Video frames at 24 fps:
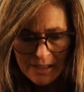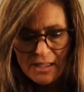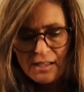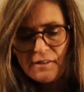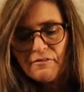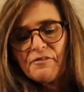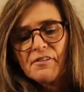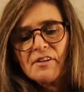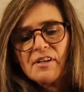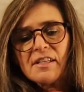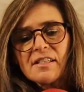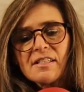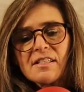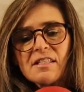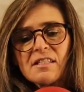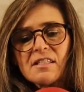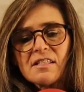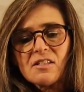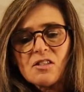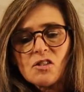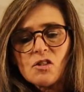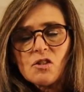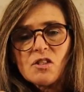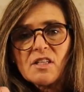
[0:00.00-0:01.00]

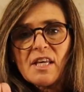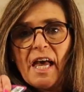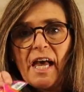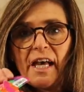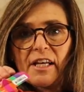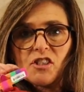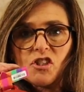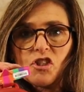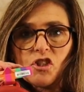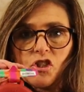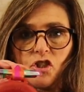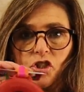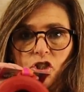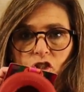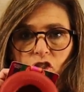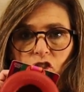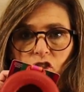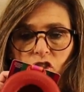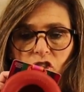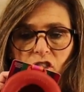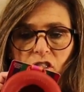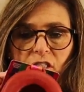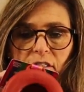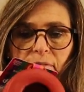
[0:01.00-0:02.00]
different
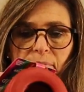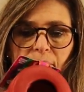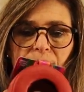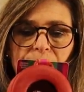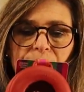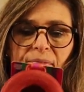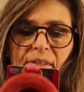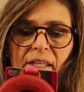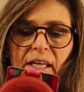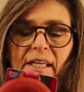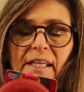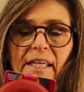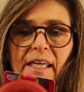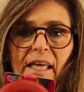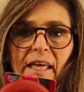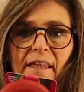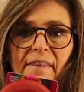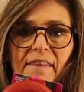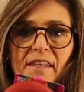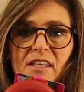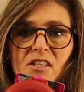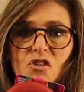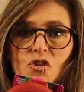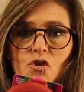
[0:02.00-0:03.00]
textures.
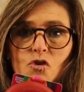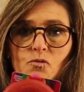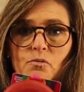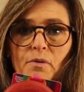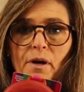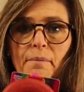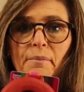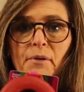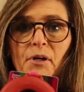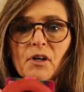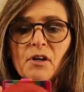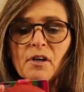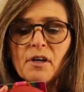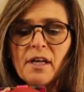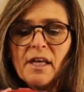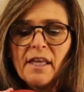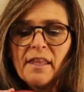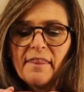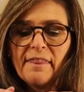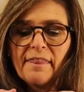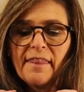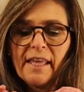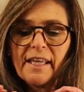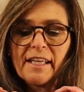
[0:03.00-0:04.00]
Again, this is rubber.
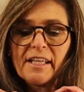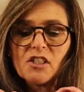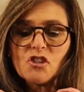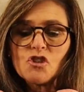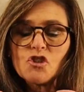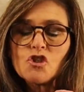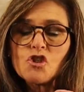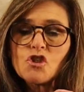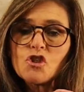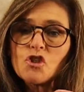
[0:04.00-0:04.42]
They can